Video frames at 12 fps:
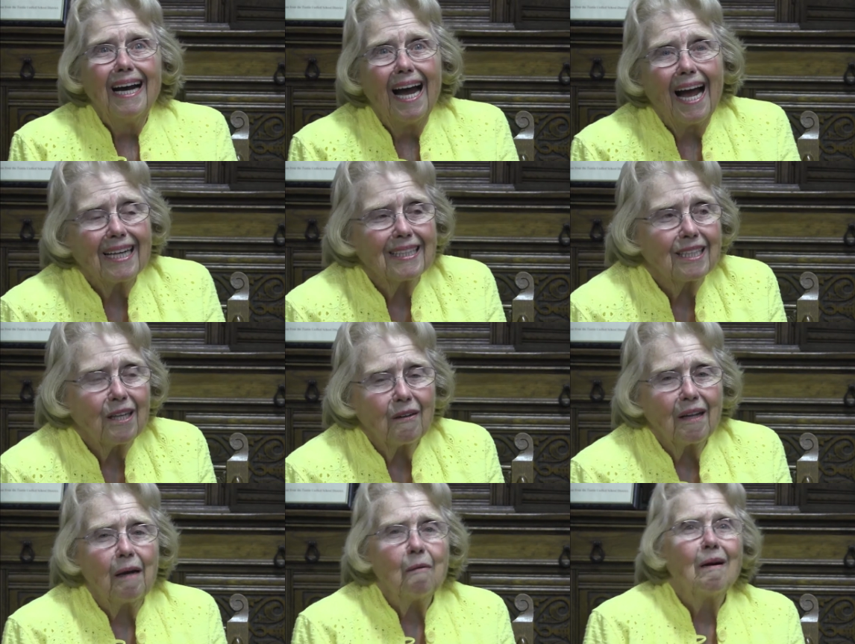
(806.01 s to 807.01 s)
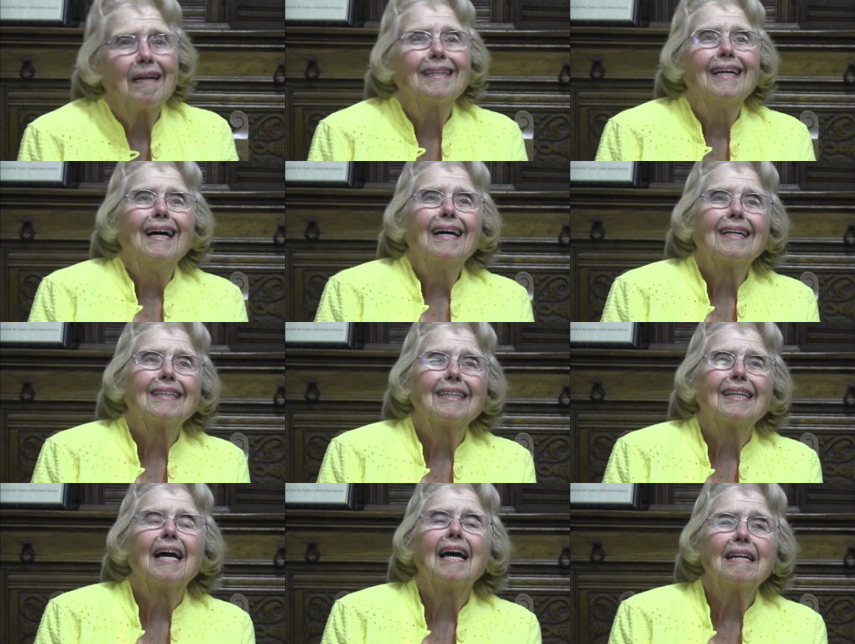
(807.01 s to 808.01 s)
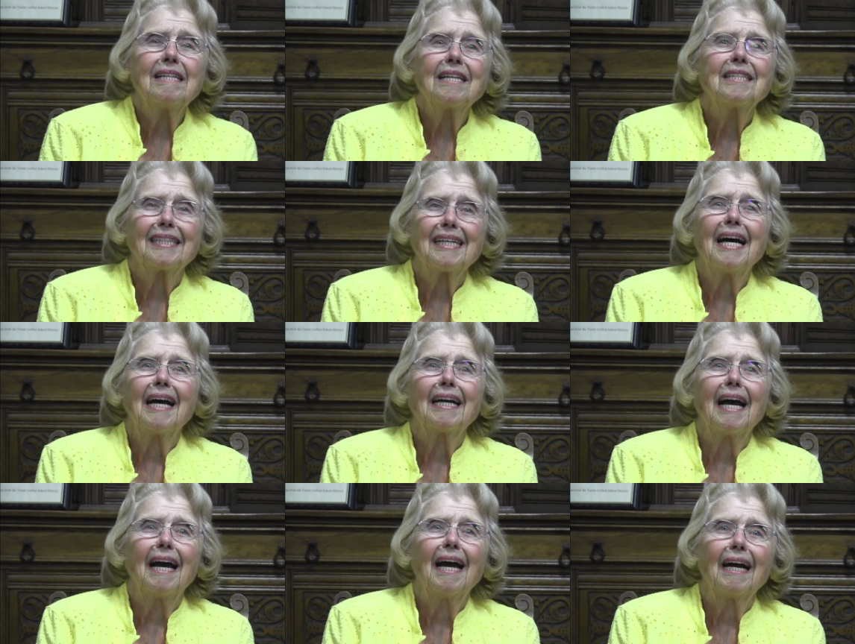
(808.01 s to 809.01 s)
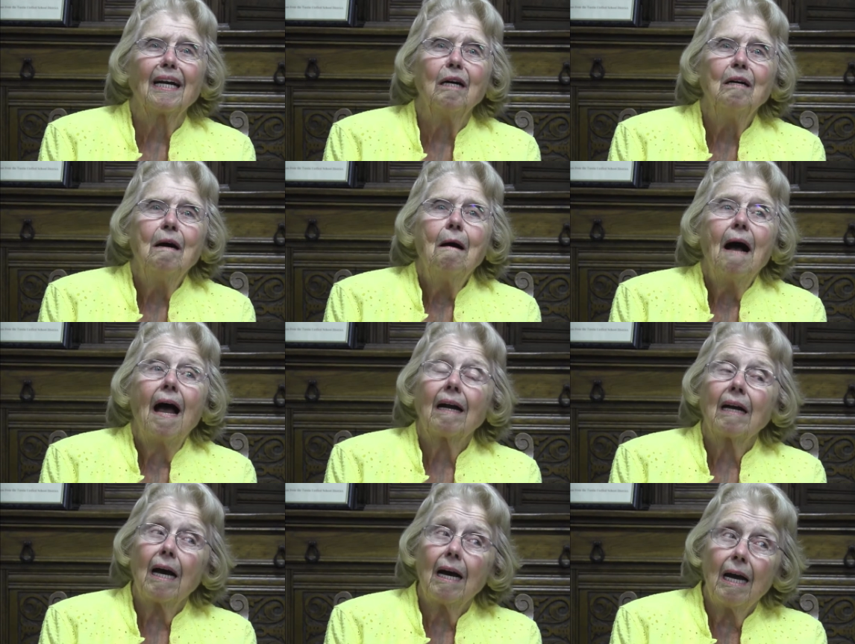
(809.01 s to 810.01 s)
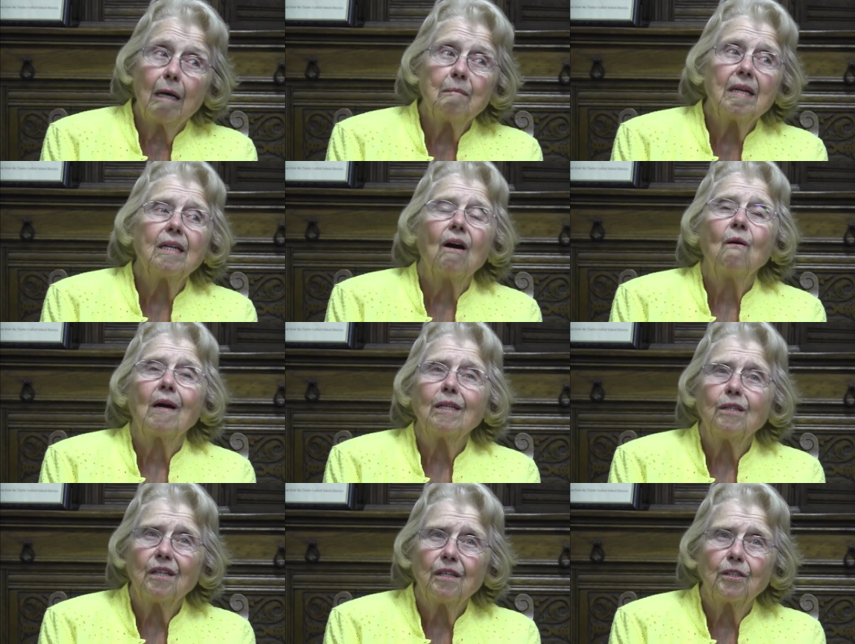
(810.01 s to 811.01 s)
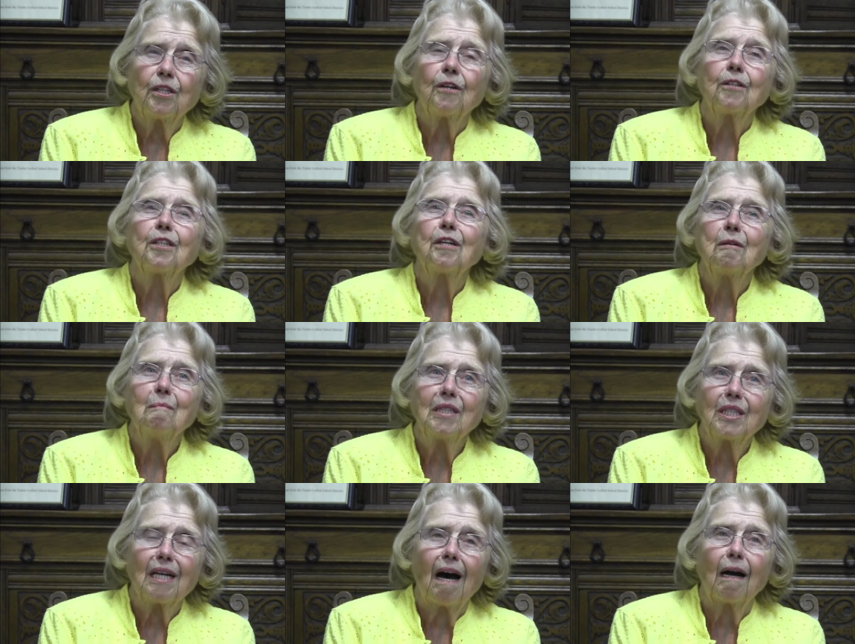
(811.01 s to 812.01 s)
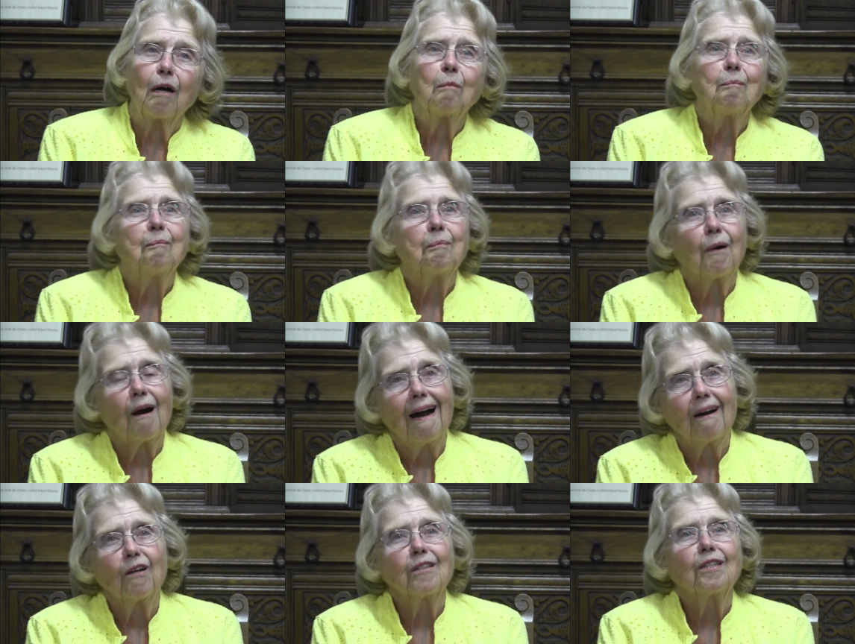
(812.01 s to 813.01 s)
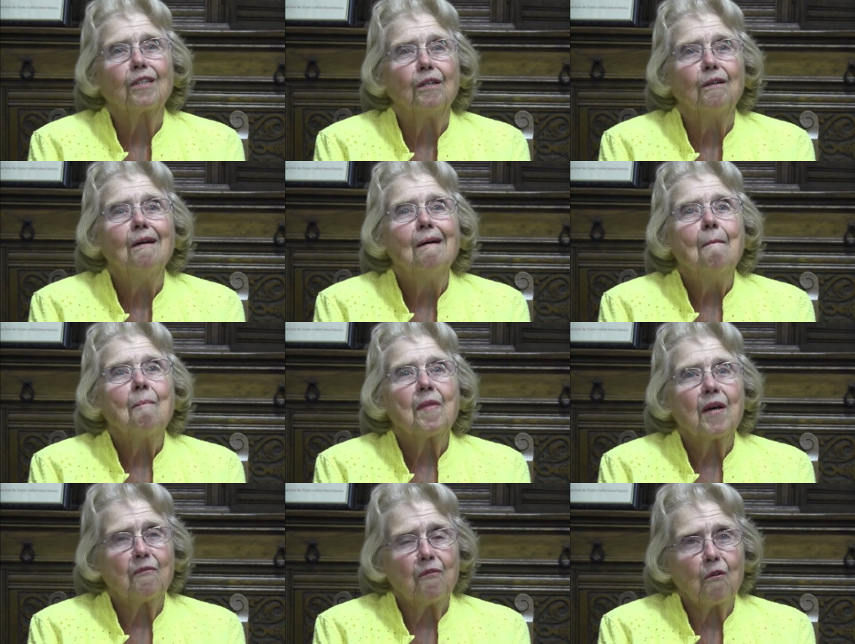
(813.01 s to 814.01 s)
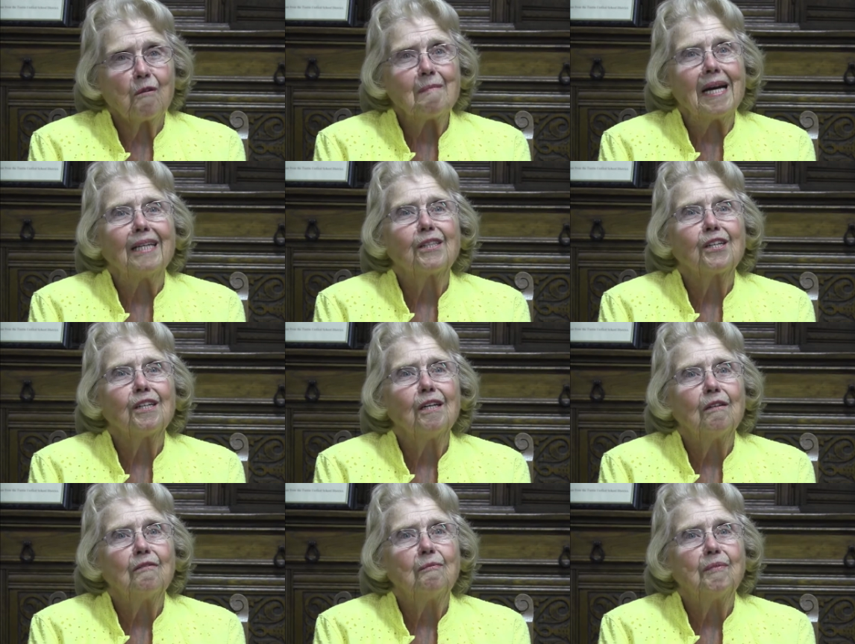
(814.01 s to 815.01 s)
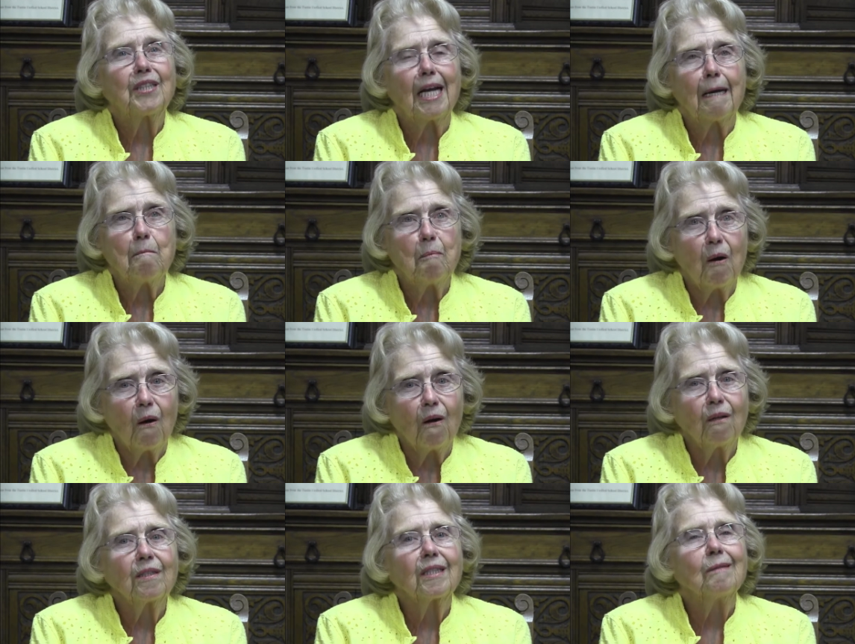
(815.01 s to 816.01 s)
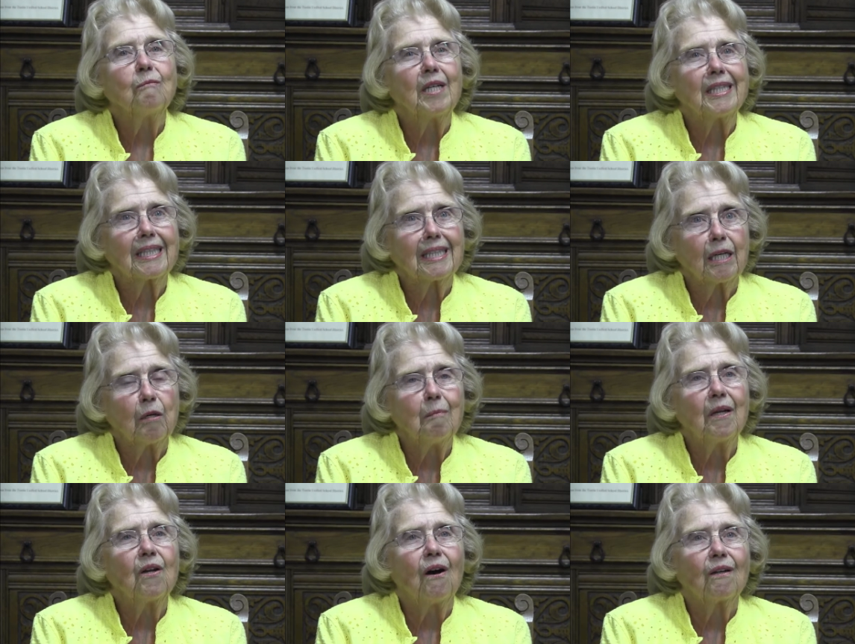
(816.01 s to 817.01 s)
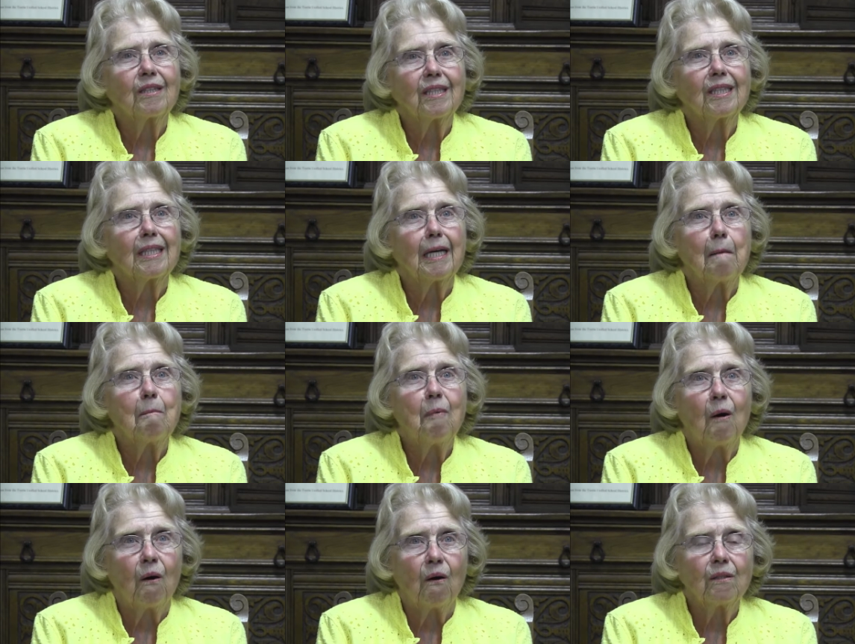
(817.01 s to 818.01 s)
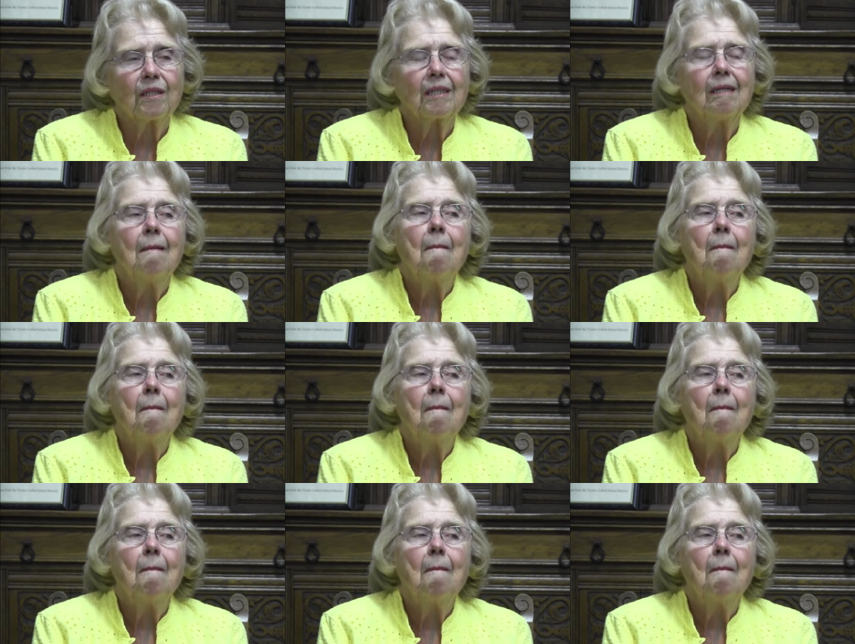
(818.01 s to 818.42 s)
And so they went into Santa Ana, and I had been going to the Church of the Messiah prior to the formation of St. Paul's, and we still belong to St. Paul's.